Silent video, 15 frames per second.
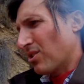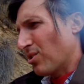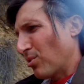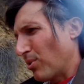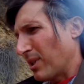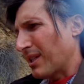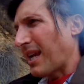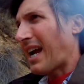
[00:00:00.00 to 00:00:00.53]

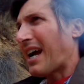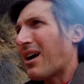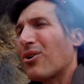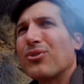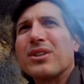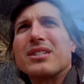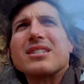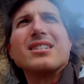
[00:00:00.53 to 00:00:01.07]
a
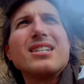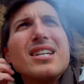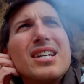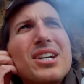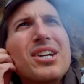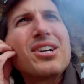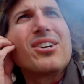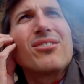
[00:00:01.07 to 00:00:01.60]
town that's
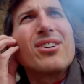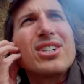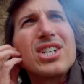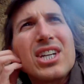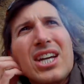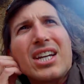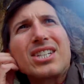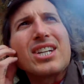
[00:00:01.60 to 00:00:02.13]
near
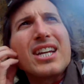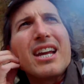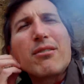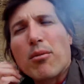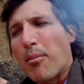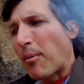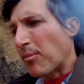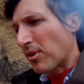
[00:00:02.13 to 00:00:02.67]
Rishikesh. I can't
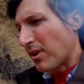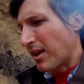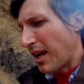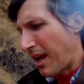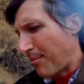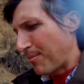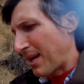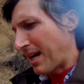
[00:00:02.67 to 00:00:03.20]
remember the
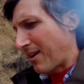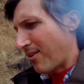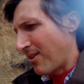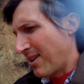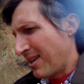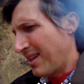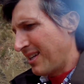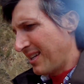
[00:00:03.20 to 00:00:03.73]
name now,
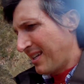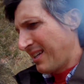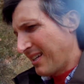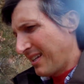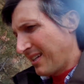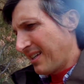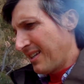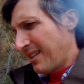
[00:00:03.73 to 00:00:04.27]

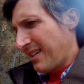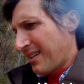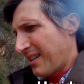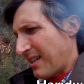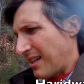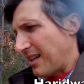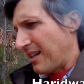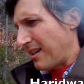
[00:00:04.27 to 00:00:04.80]

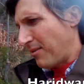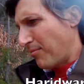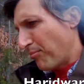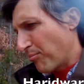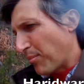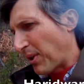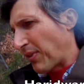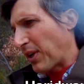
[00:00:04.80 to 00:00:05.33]

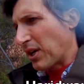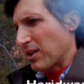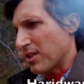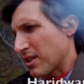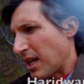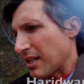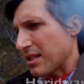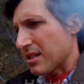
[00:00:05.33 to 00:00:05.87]
but
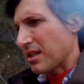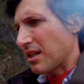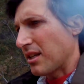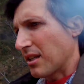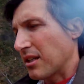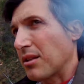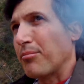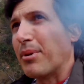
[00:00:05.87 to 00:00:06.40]
that's
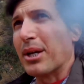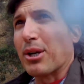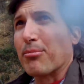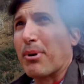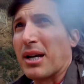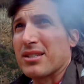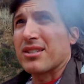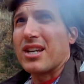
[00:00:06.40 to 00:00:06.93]
like the bigger
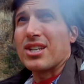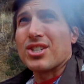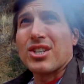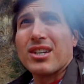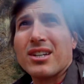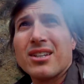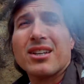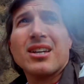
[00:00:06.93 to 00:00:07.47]
bus station.
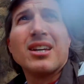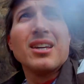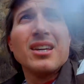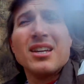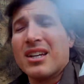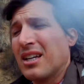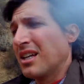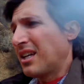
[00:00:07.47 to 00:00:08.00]

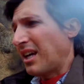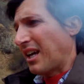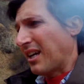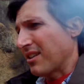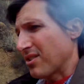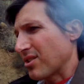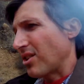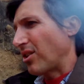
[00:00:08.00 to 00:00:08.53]

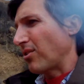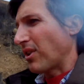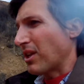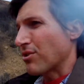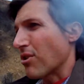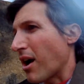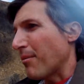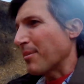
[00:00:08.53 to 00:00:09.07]
And so they
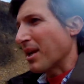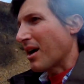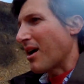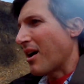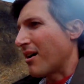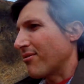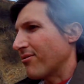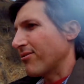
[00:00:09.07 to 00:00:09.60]
dropped me
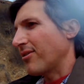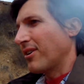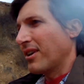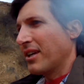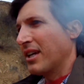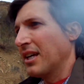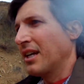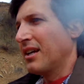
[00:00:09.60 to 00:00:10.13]
off,
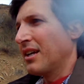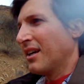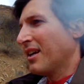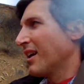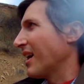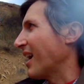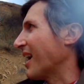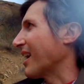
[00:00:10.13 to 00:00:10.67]

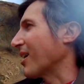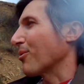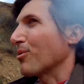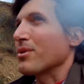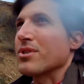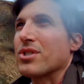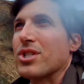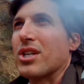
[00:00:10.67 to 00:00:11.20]
and it
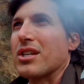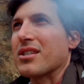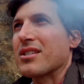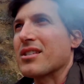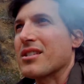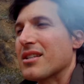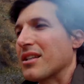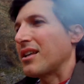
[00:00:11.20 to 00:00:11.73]
was
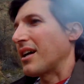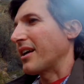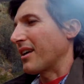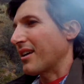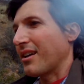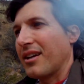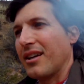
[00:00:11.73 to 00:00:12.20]
just like